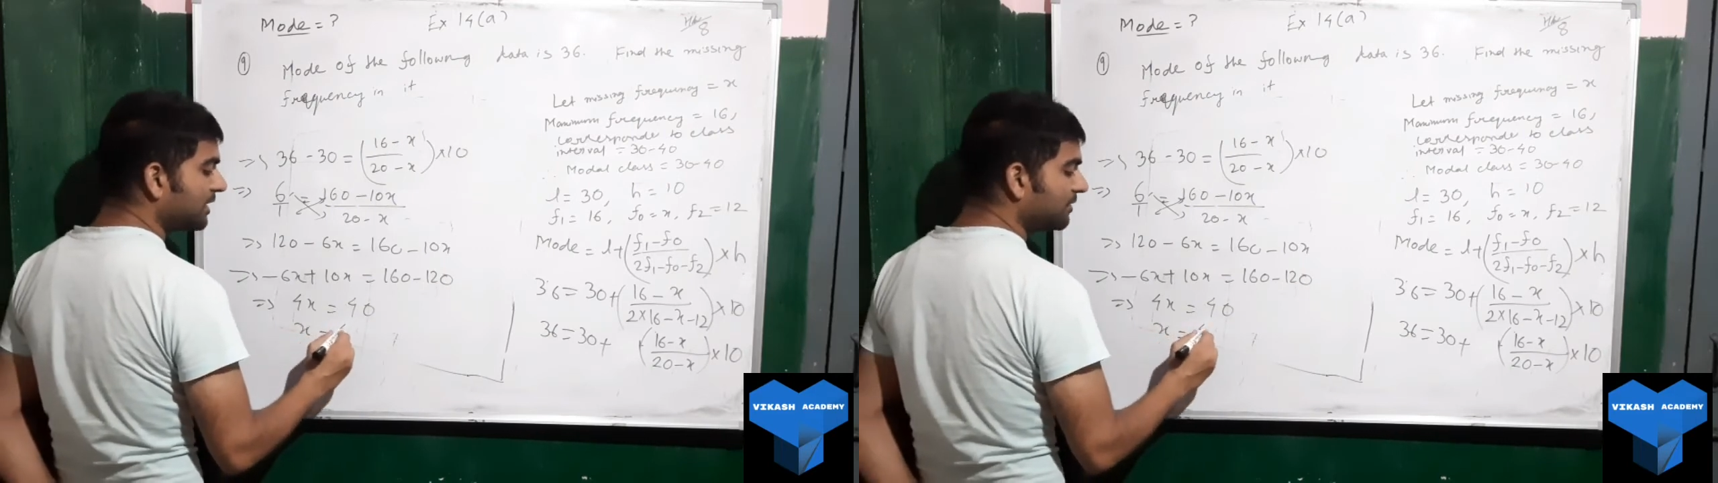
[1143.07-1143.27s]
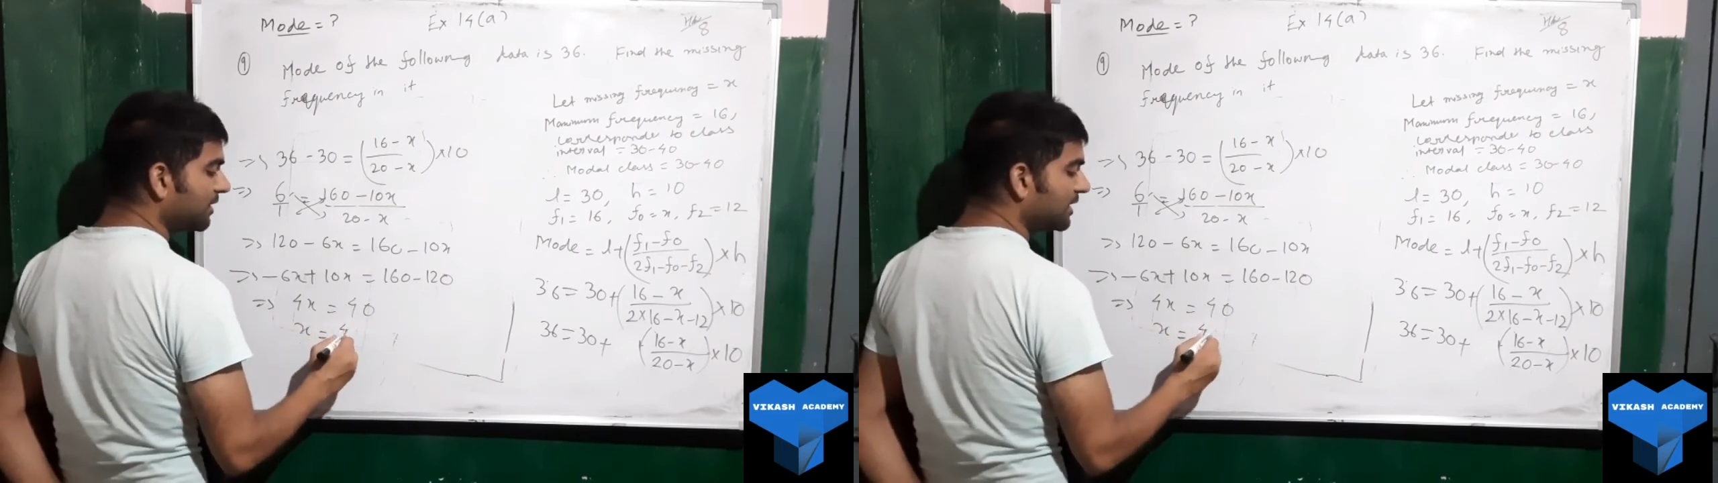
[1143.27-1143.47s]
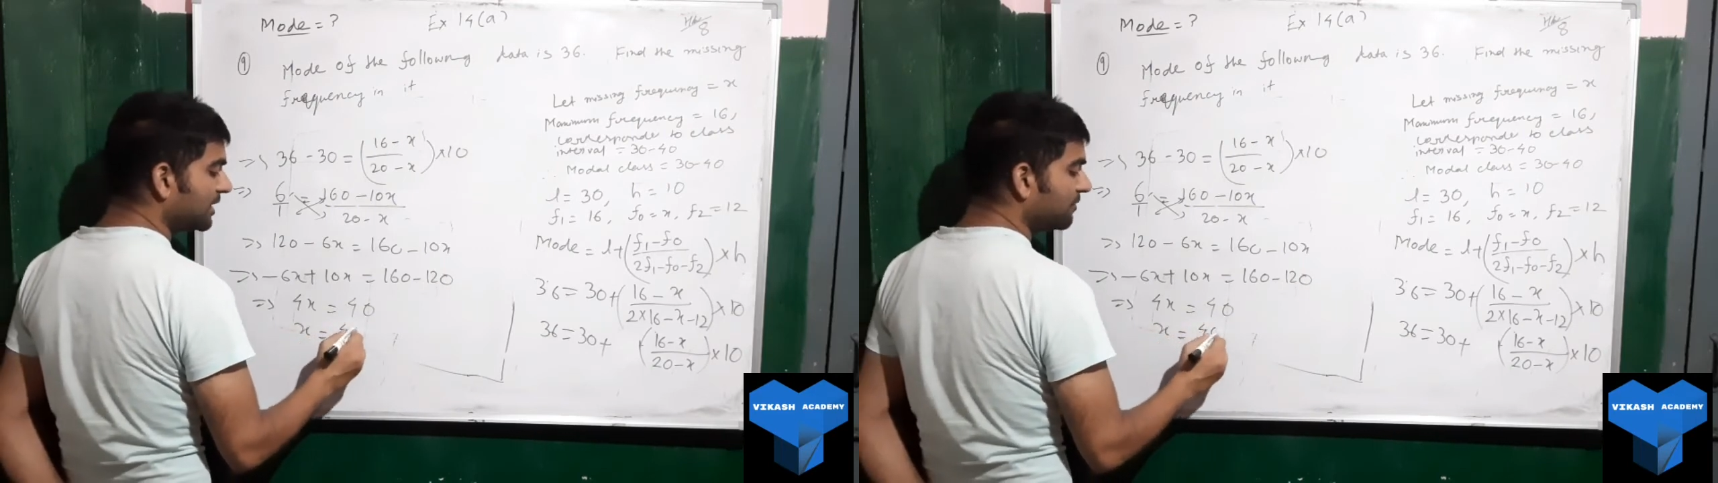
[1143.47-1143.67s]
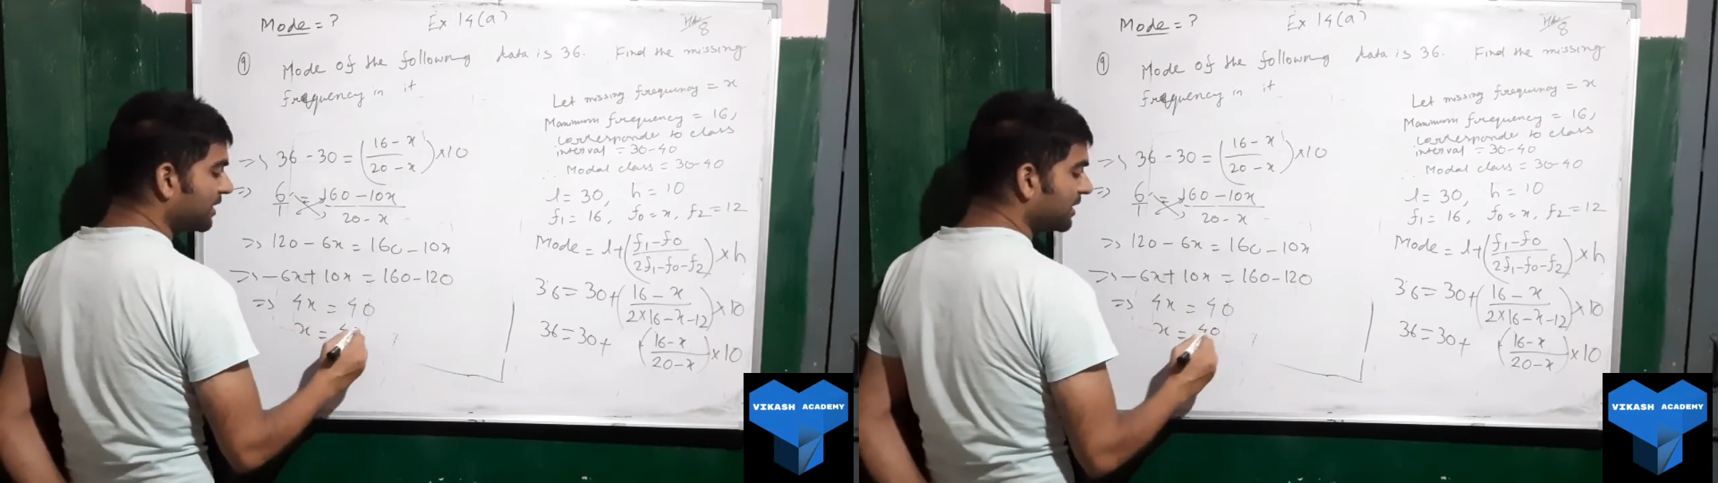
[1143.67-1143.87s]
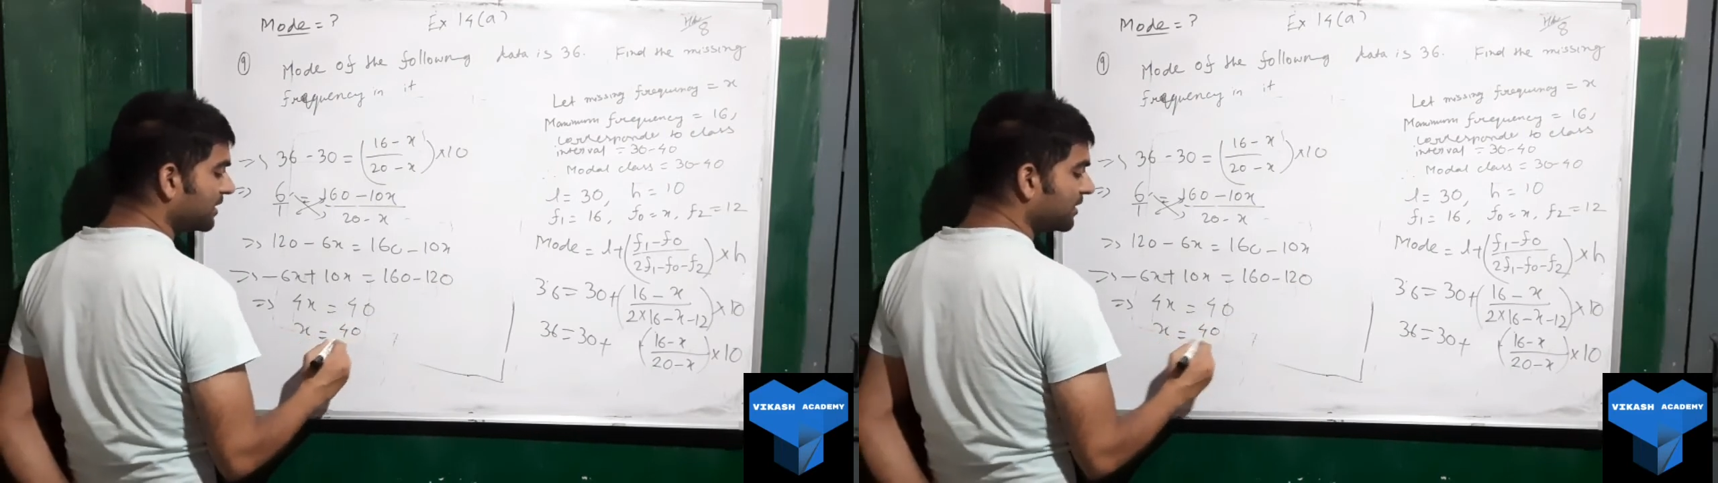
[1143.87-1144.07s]
divided
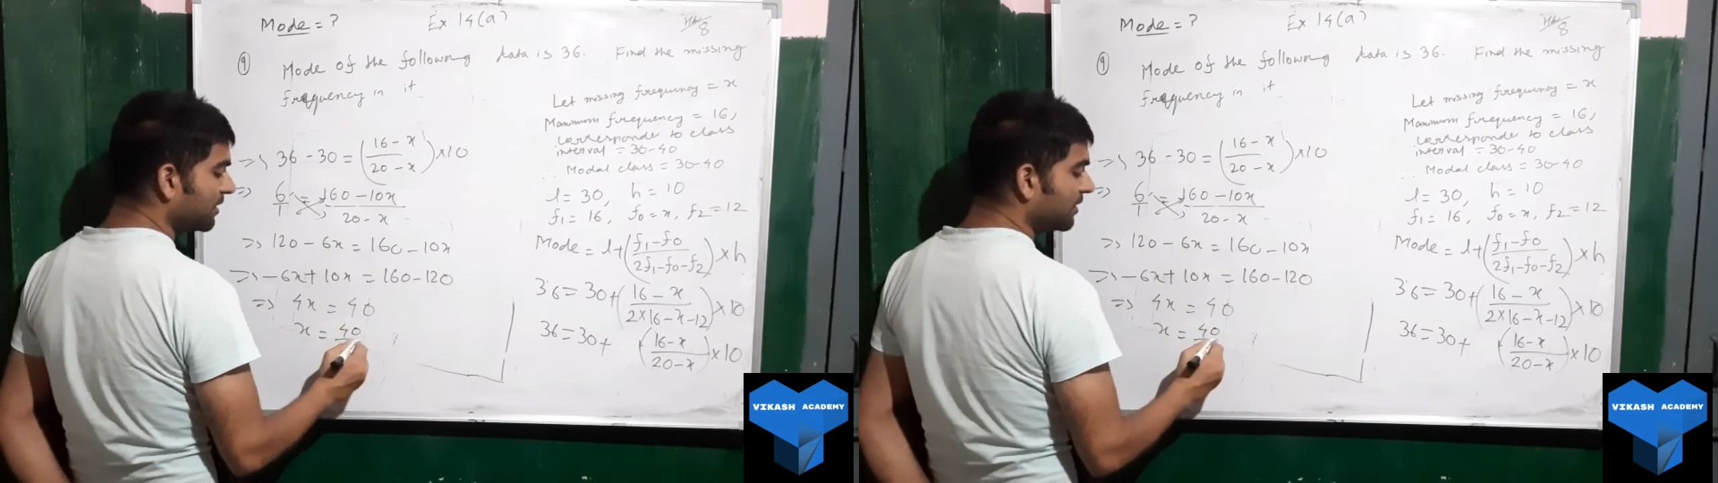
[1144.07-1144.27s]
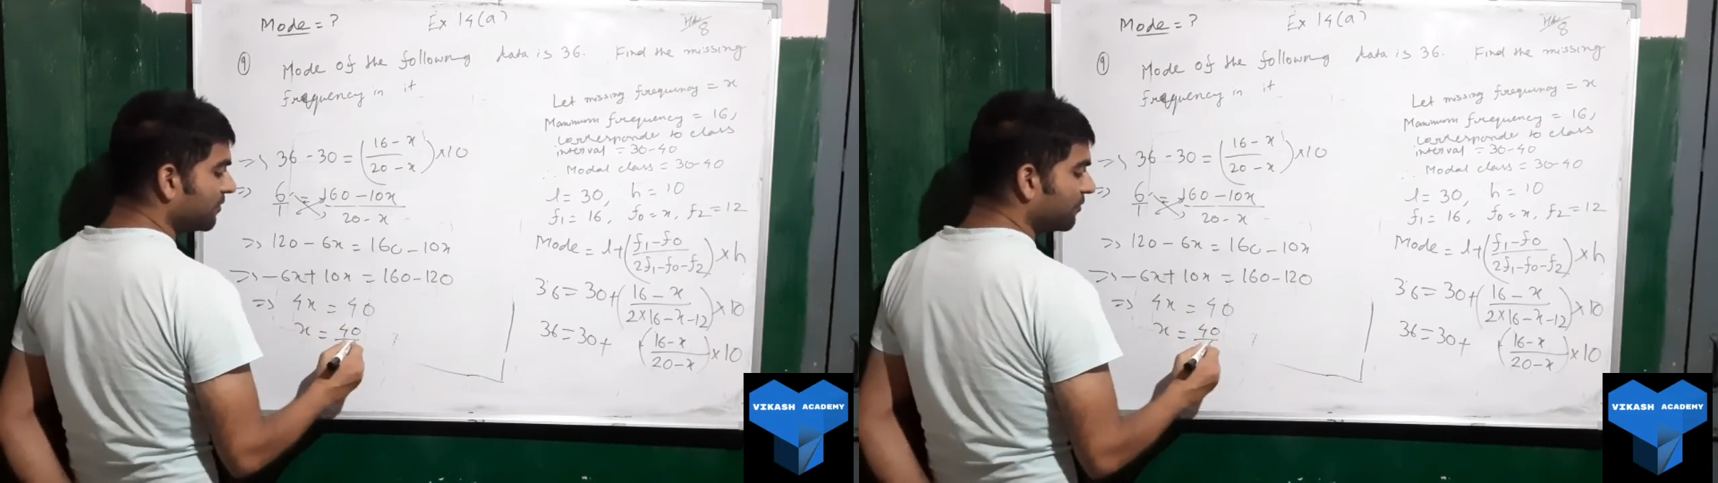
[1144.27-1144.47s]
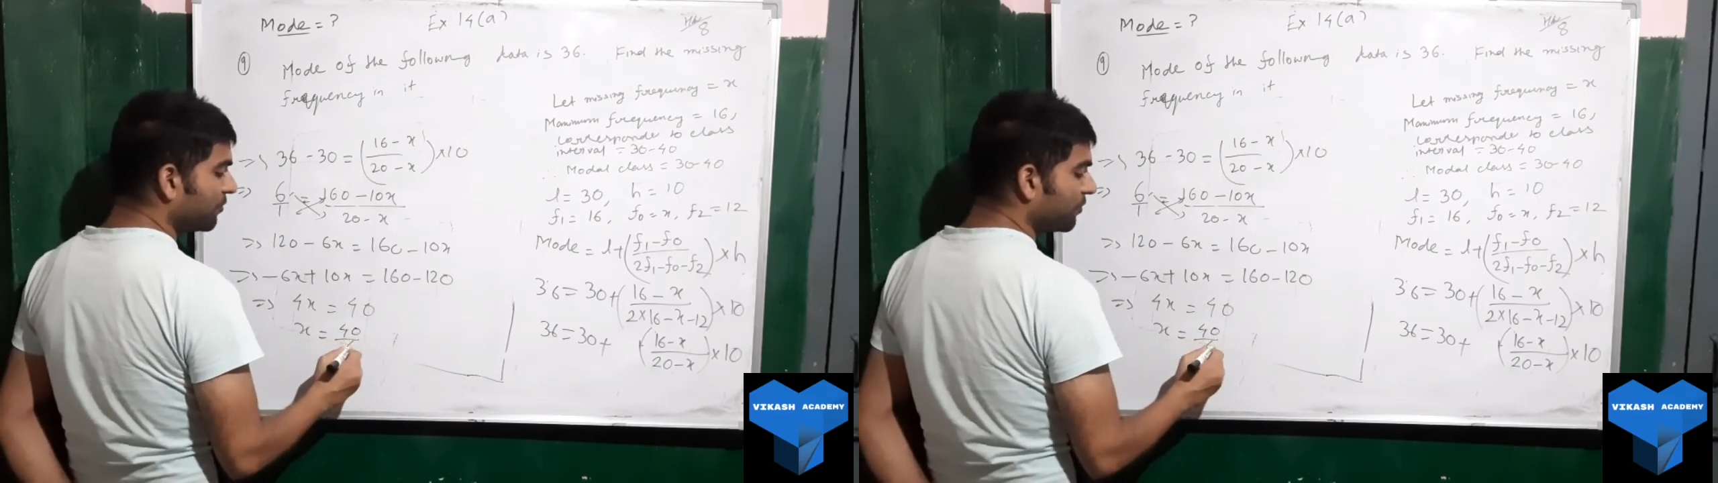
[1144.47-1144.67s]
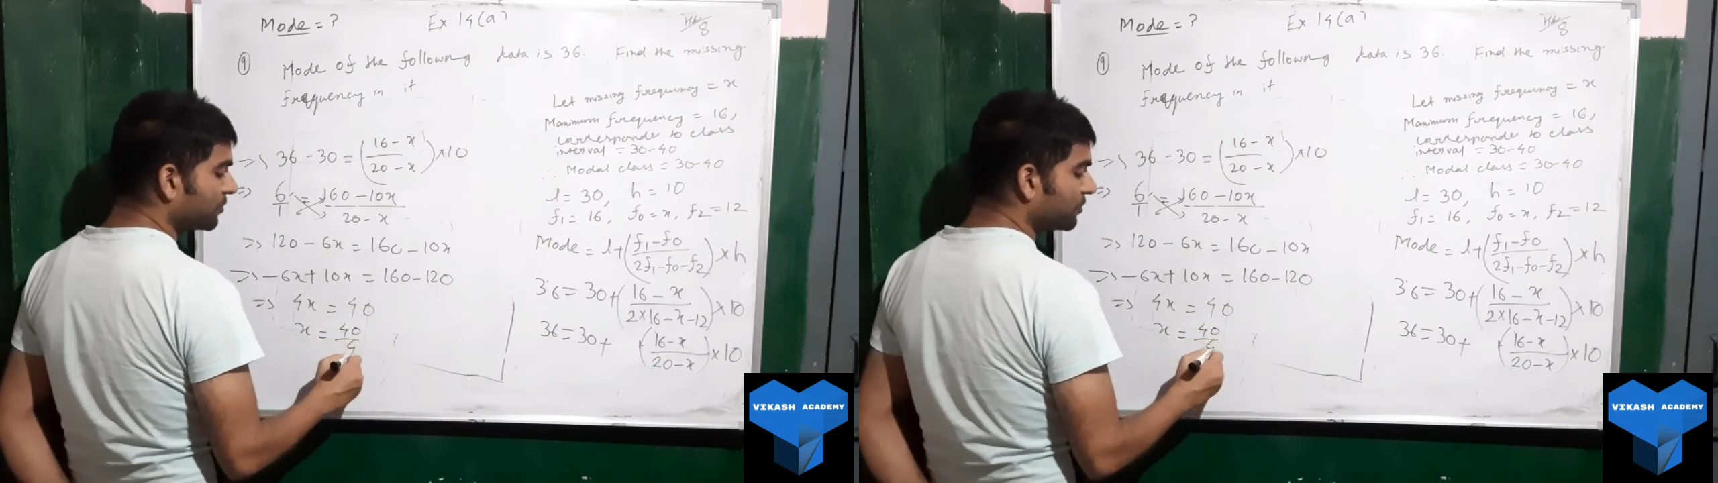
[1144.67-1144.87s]
by 4.